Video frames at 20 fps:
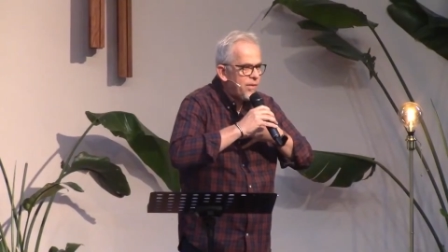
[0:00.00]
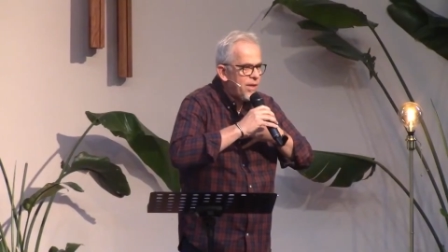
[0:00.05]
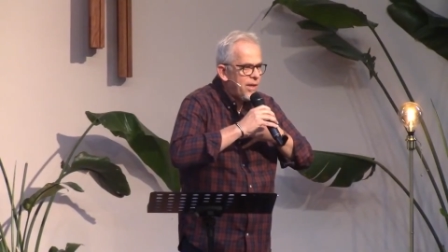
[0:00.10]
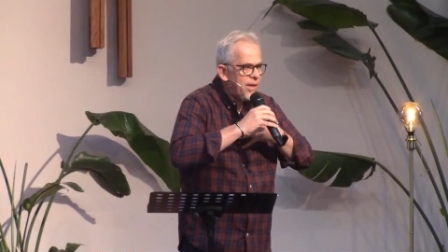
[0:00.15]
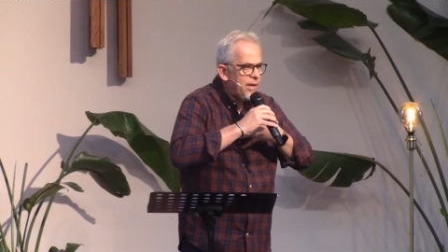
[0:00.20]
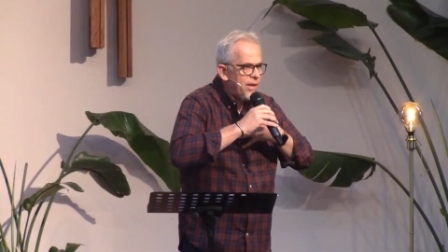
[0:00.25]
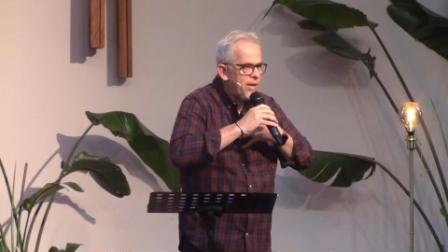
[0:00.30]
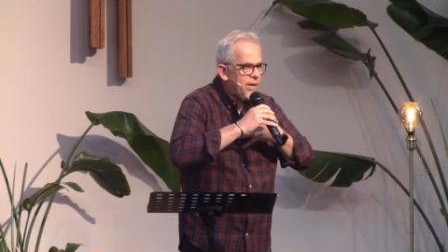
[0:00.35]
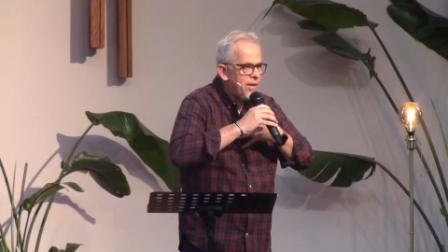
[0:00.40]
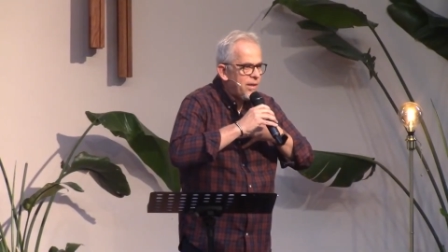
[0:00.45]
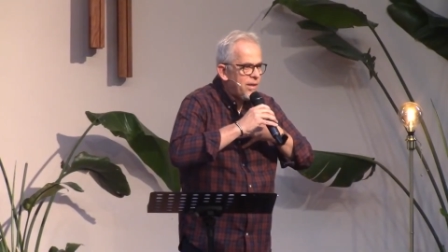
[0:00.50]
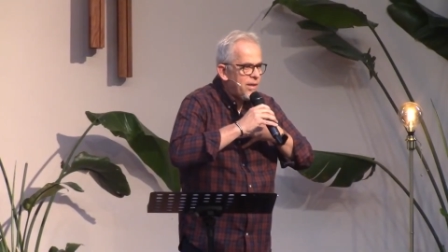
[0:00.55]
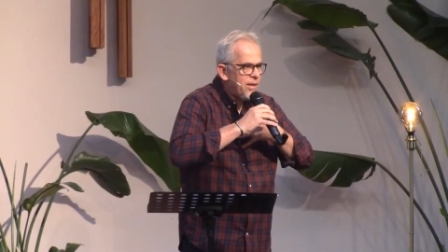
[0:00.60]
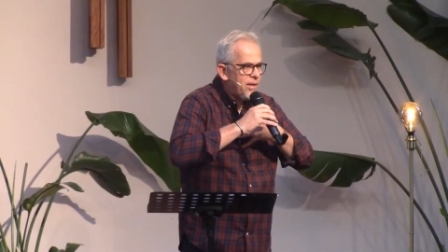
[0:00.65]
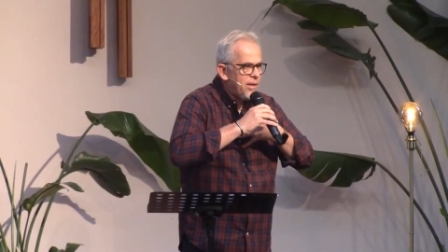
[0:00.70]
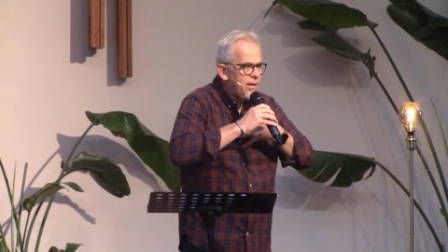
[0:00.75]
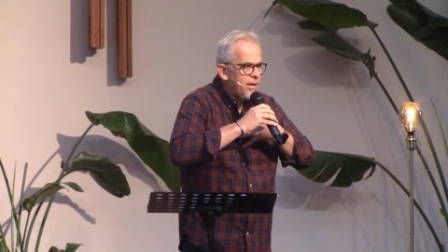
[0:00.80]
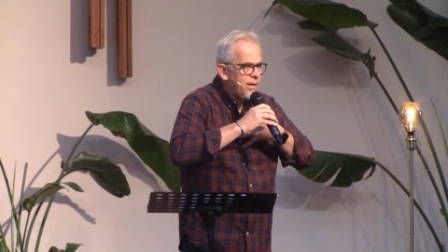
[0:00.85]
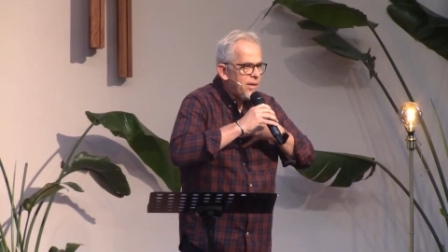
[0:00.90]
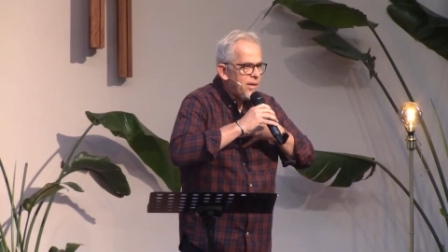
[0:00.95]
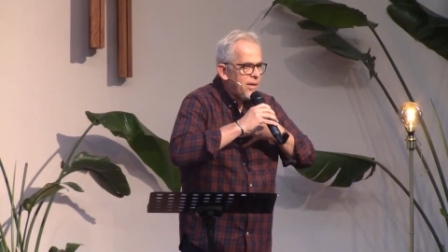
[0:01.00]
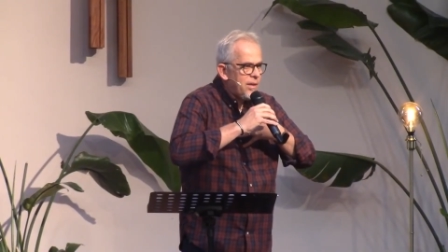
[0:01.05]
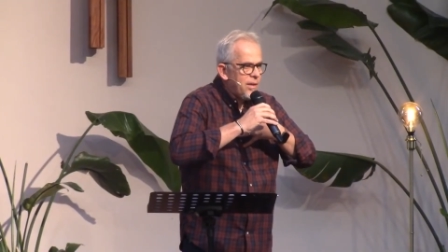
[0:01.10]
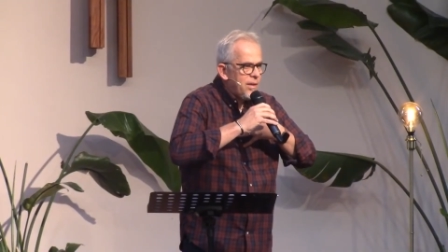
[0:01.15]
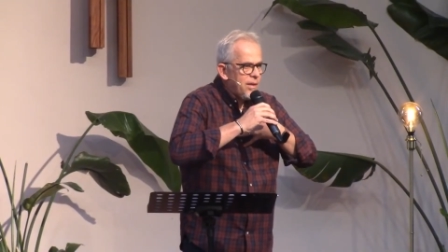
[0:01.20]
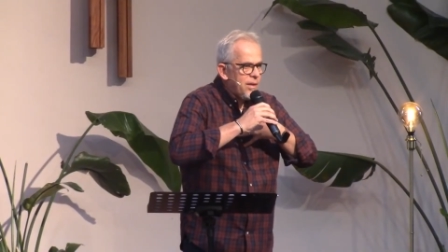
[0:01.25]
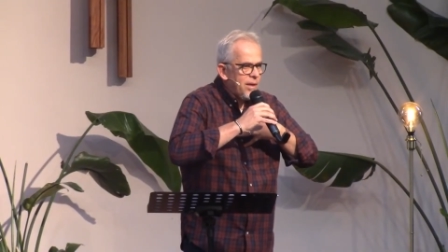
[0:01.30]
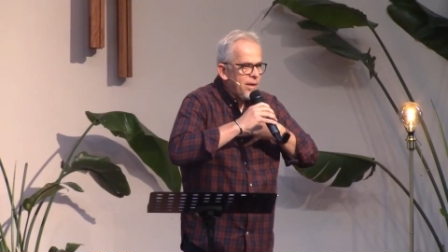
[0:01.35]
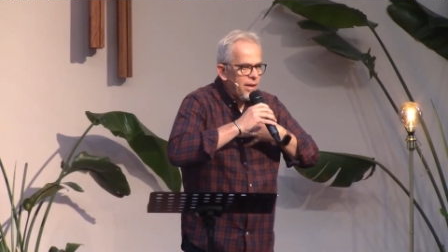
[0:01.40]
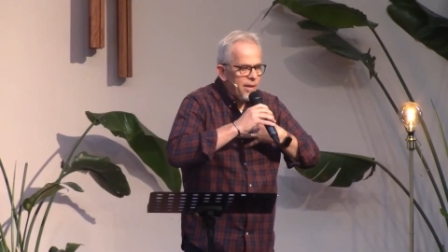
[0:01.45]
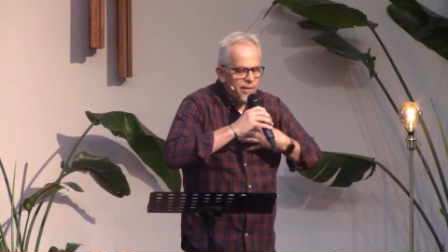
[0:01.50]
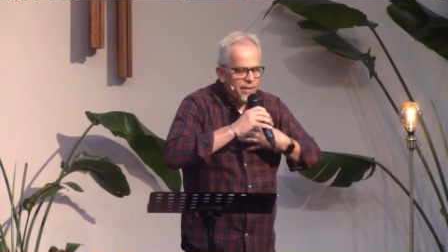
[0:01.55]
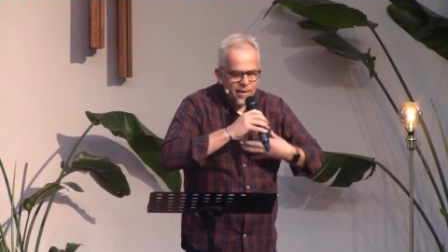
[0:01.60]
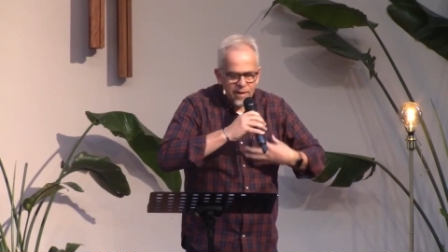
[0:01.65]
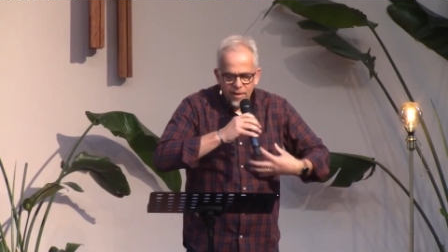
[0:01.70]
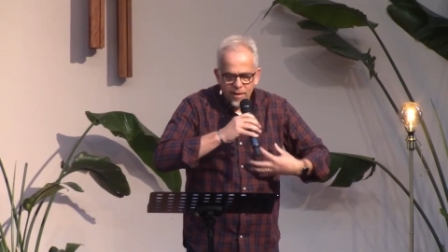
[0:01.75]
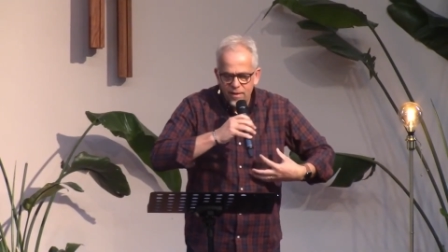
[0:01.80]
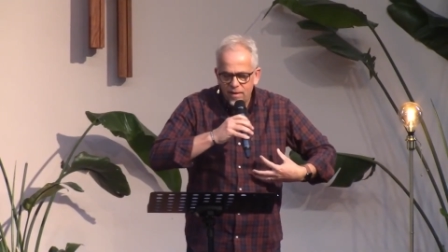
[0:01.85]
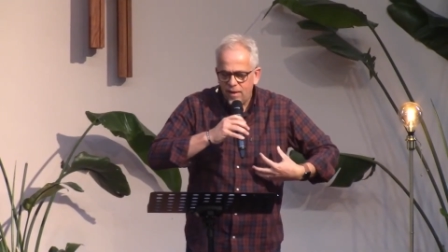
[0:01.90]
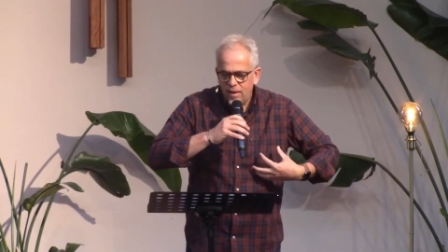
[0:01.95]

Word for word: done. And, they,